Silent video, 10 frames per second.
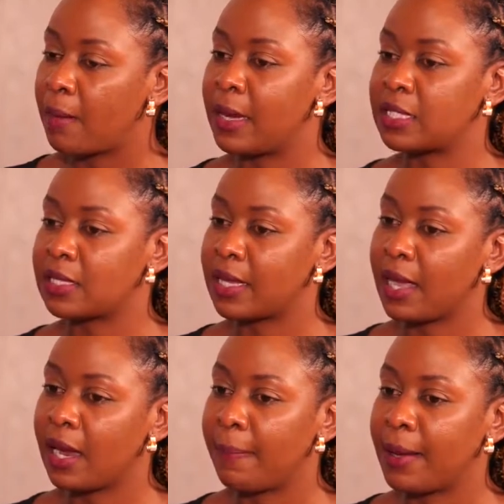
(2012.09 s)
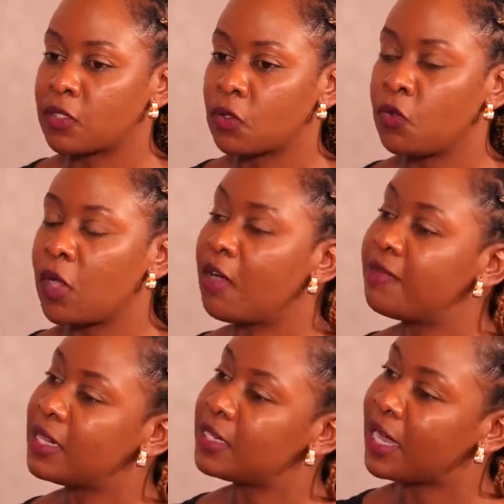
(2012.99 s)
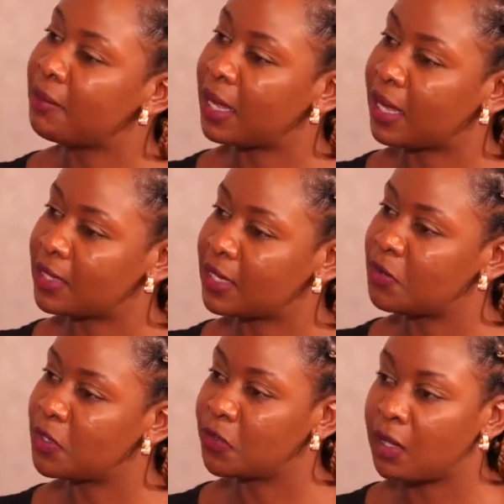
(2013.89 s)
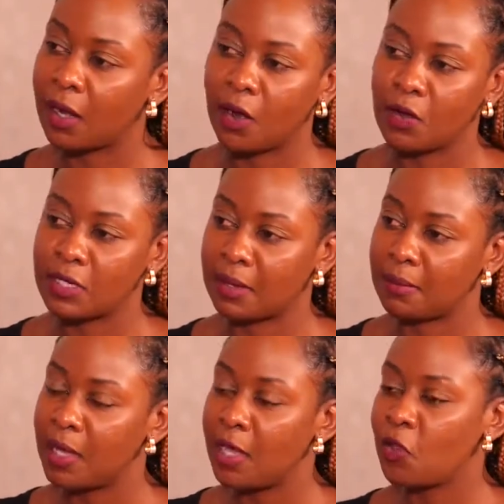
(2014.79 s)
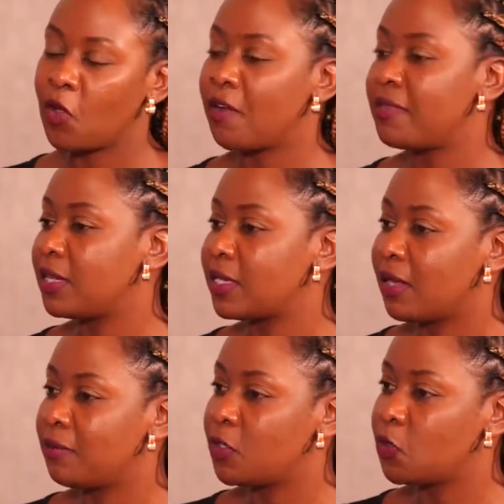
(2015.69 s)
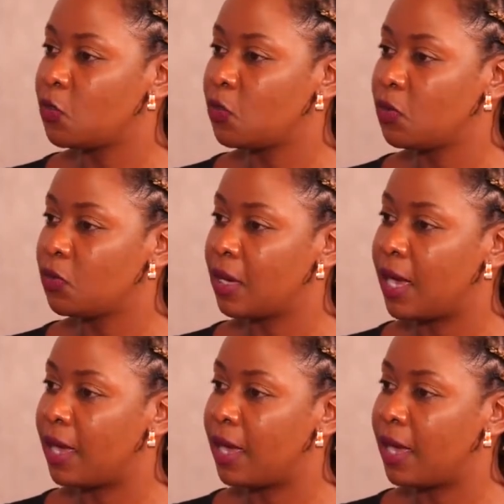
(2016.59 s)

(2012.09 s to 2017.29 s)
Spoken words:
But as a younger person, you have the time, like I said, when you think long term, you have the time to